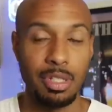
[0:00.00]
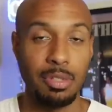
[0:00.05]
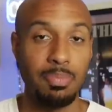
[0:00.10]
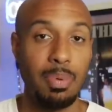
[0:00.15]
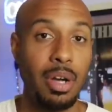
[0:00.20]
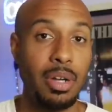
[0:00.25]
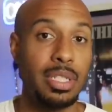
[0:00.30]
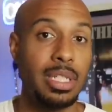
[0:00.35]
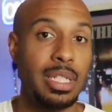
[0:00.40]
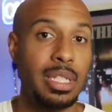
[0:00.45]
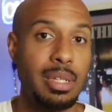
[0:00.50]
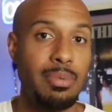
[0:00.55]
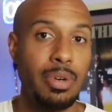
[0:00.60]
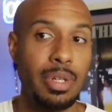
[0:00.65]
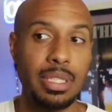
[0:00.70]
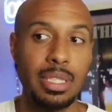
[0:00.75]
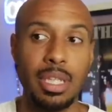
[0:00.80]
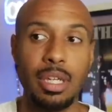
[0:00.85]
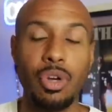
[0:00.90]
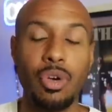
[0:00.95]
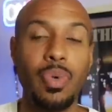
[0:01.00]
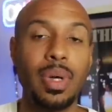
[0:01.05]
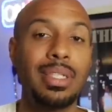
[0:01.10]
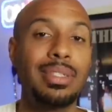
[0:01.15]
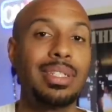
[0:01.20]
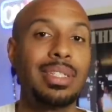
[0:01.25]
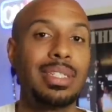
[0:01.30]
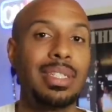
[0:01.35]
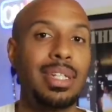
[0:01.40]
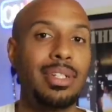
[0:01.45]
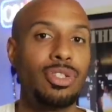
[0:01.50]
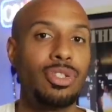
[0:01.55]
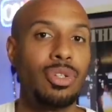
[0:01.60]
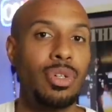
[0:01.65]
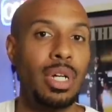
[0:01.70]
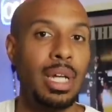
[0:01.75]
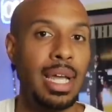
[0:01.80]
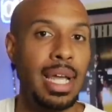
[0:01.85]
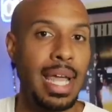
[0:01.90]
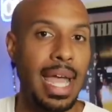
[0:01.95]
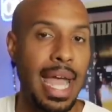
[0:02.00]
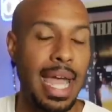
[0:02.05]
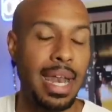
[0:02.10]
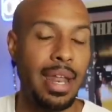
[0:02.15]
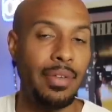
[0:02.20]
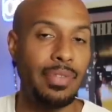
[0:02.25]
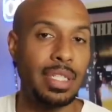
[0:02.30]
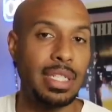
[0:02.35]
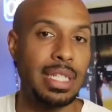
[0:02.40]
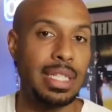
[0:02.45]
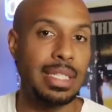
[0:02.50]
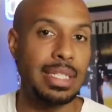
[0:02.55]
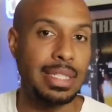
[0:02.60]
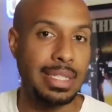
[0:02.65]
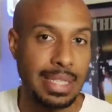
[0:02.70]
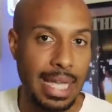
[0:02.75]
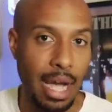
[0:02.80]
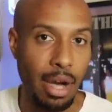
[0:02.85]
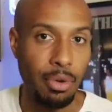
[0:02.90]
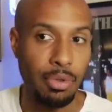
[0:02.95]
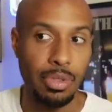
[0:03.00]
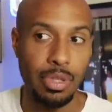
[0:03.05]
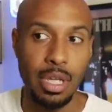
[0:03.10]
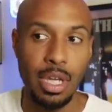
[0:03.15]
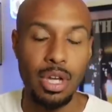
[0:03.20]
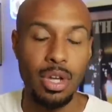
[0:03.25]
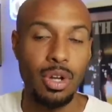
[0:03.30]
because Paulson Adebo is the quintessential NFC South